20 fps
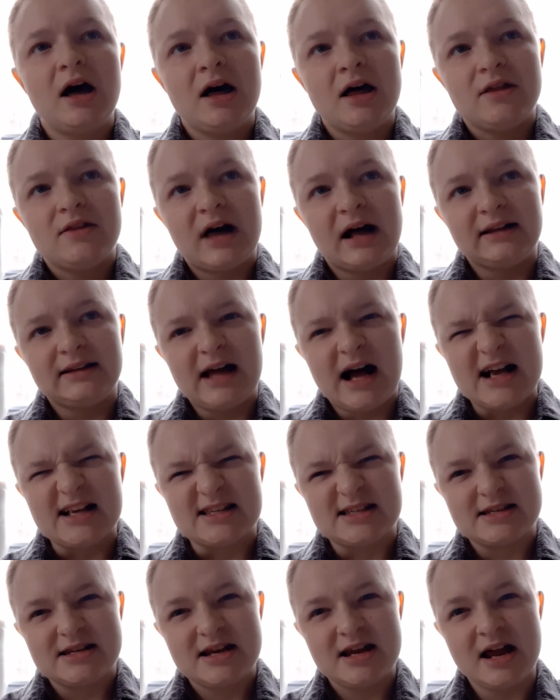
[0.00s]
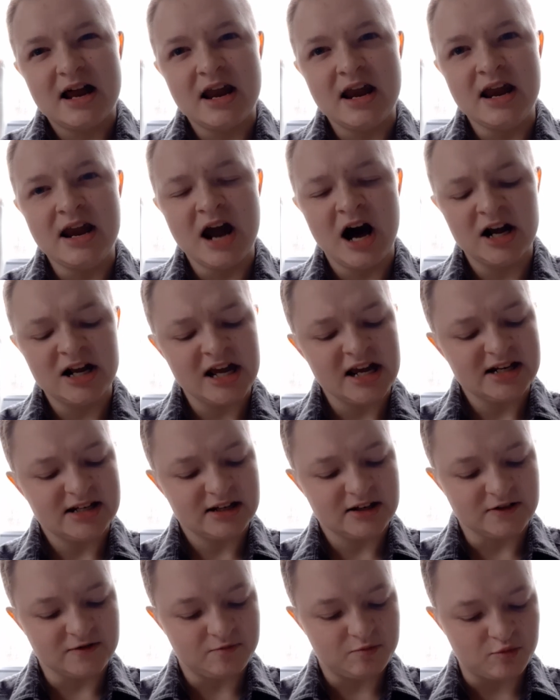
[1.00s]
That last nugget
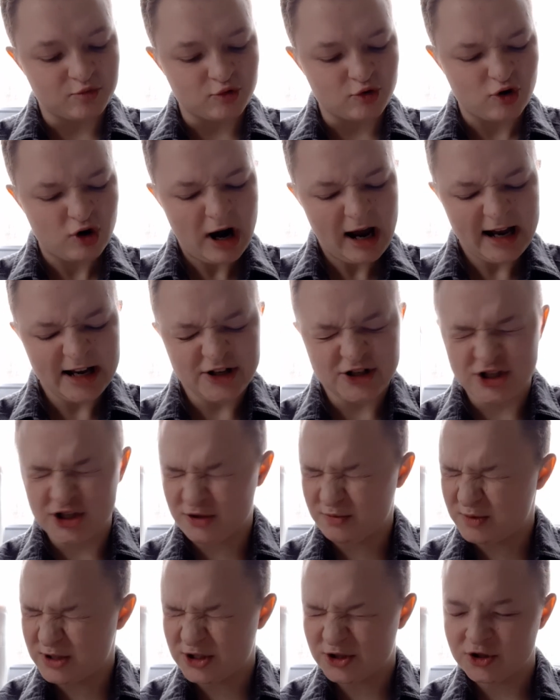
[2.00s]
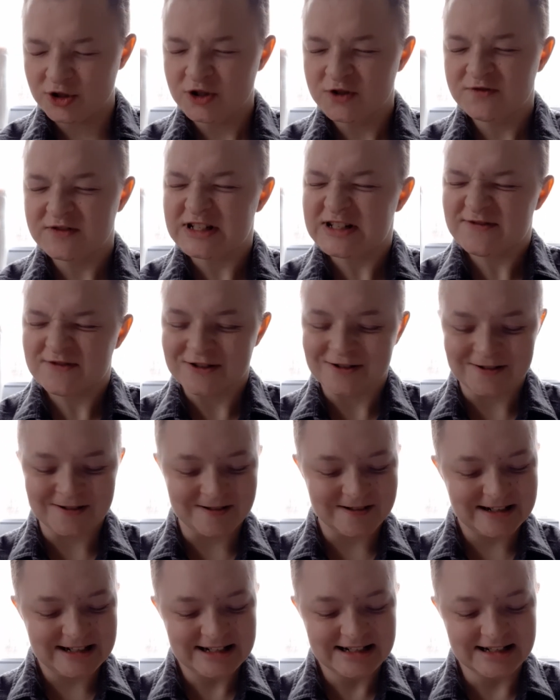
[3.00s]
of pride, she'll reserve it for
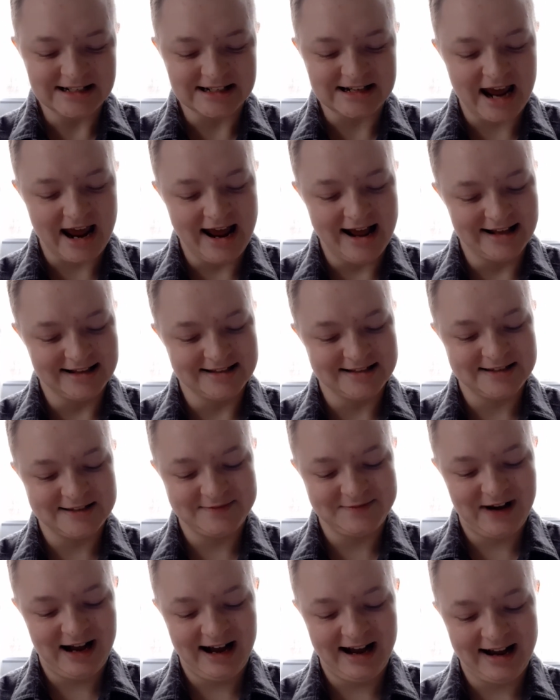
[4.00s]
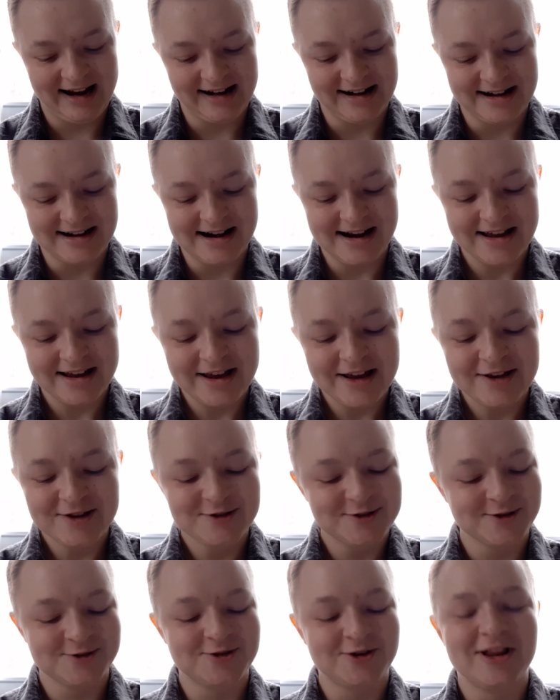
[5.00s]
her tin can spine.
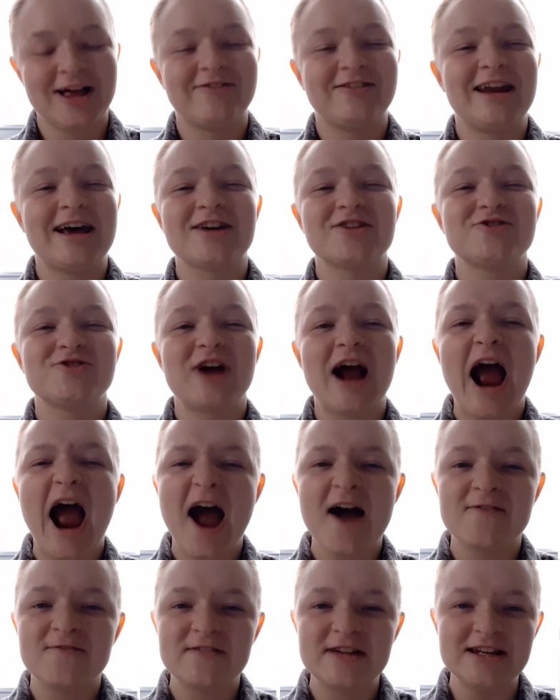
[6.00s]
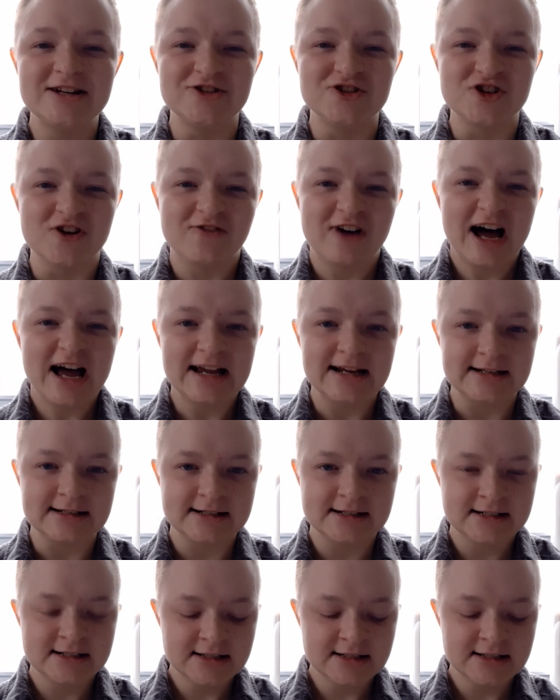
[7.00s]
So she'll have an extra ½ inch of height.